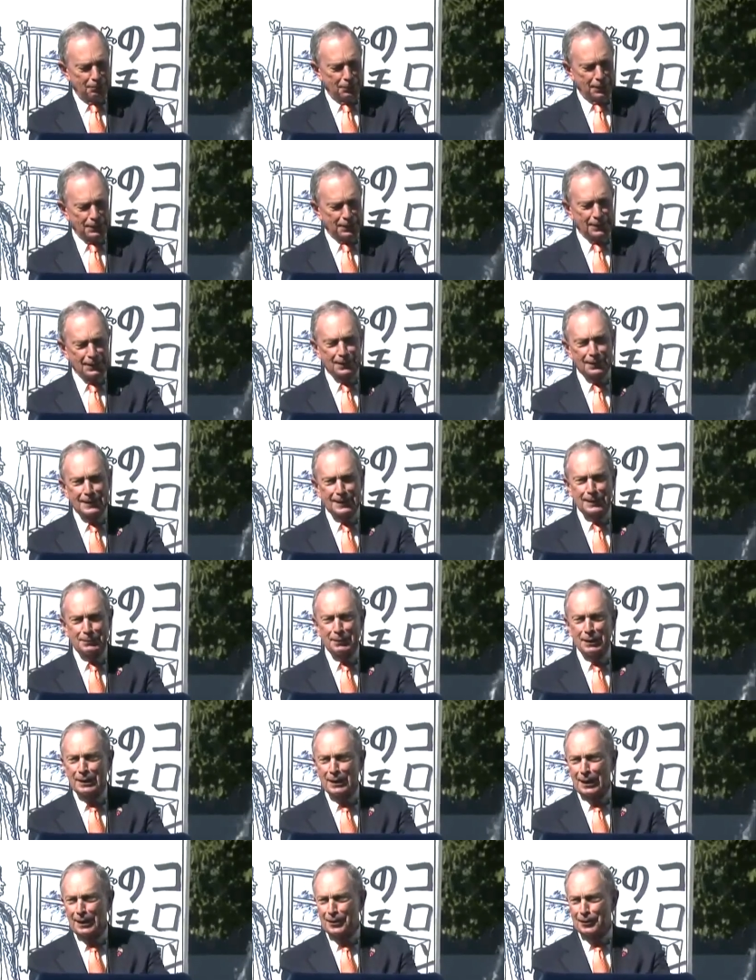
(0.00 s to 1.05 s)
But see
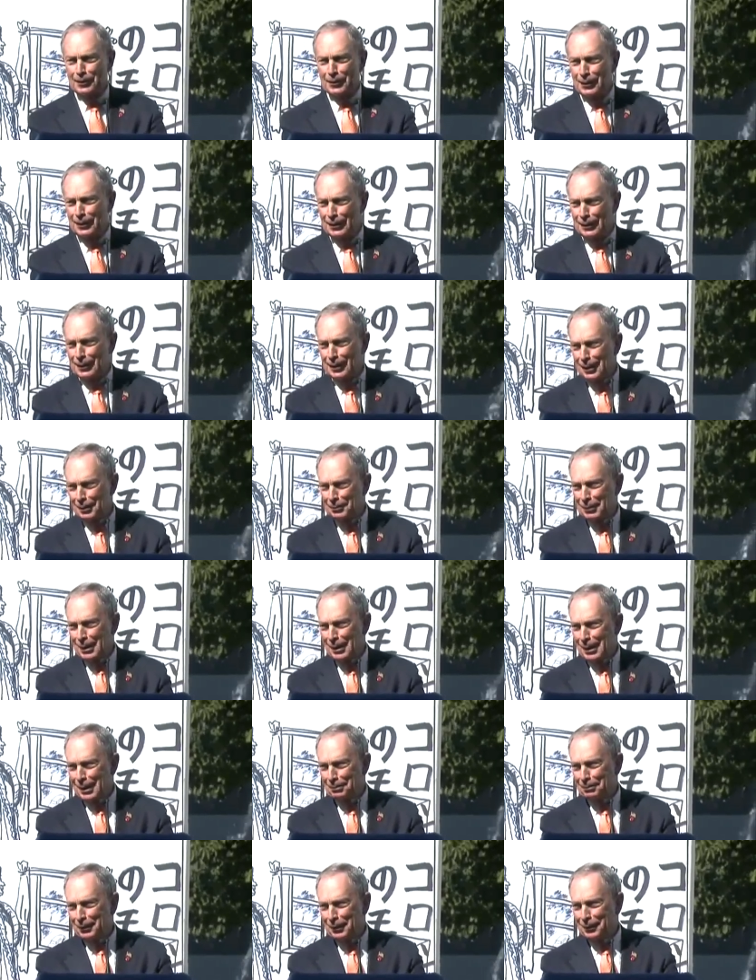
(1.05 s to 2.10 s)
me later on. I'll be
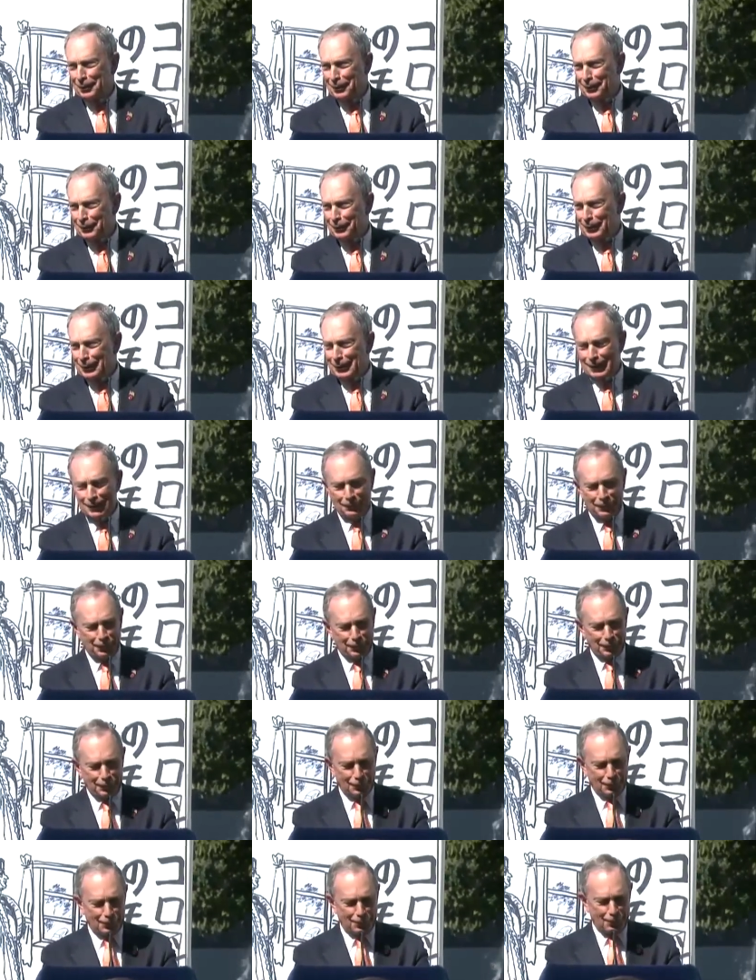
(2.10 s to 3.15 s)
happy to give
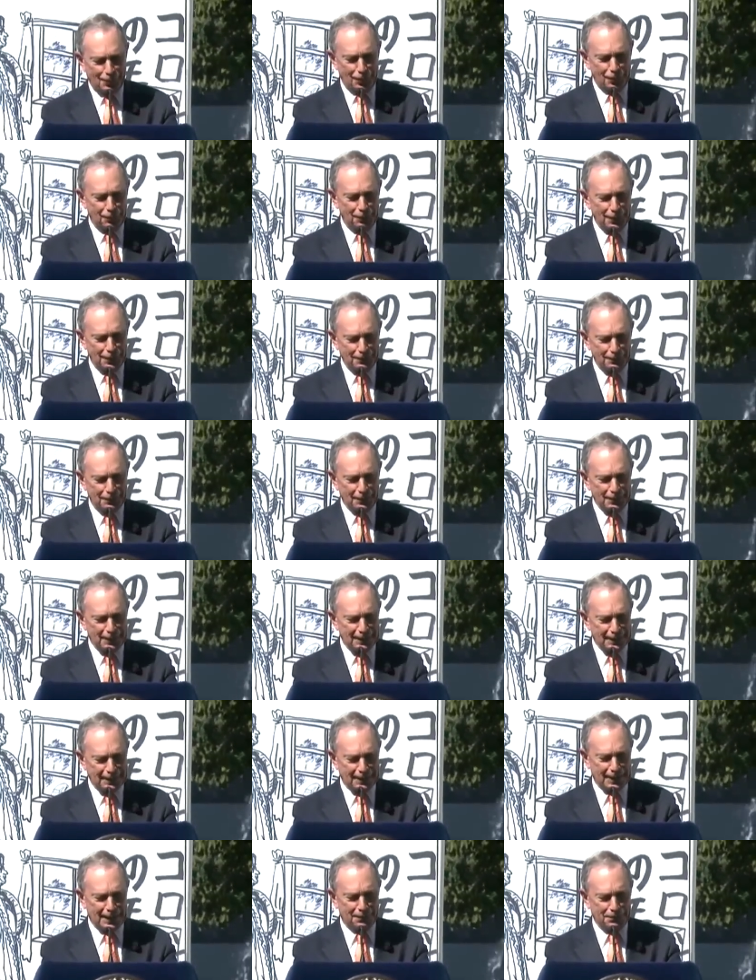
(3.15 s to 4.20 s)
you a little bit of a
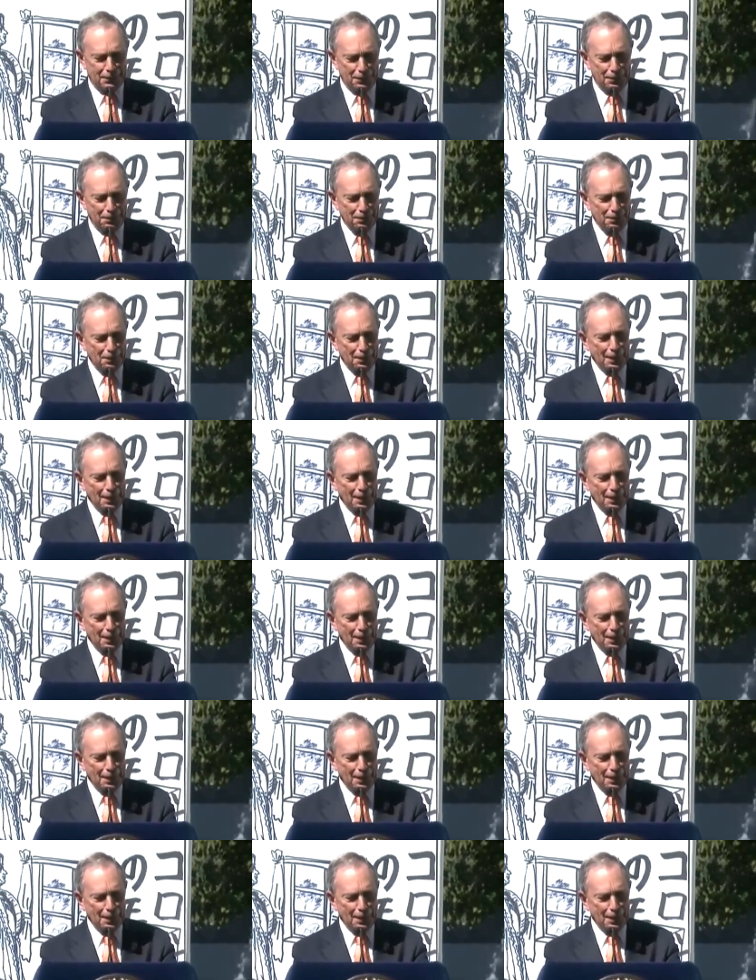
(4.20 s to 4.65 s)
sample.